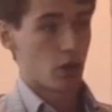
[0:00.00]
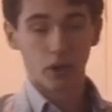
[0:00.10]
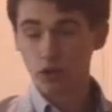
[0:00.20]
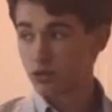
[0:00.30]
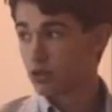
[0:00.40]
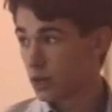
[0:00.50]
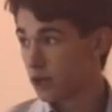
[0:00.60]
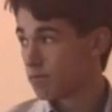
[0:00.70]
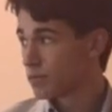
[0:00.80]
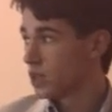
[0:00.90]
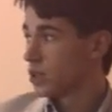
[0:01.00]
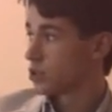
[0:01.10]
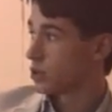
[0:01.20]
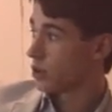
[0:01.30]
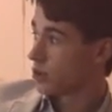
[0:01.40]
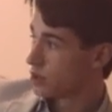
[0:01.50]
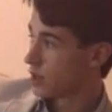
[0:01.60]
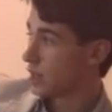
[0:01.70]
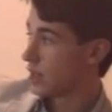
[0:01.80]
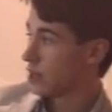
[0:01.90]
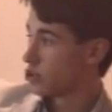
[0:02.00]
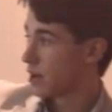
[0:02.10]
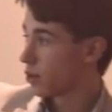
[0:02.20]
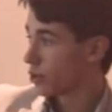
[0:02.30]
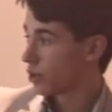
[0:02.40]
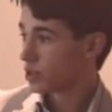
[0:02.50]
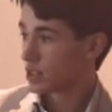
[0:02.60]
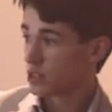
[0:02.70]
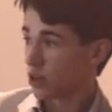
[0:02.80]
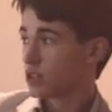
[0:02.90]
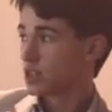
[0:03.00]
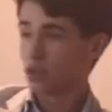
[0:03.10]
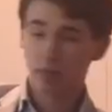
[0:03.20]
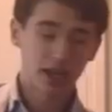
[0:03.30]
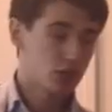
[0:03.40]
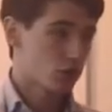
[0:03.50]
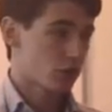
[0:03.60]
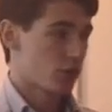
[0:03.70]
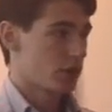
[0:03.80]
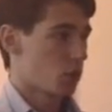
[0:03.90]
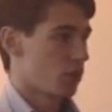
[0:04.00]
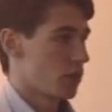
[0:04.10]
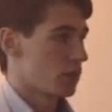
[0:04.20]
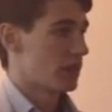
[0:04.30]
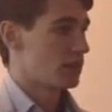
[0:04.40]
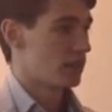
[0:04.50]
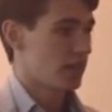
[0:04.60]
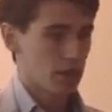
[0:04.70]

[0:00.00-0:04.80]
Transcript: network posts as well. So those are the domain authorities. Obviously the page authority won't have updated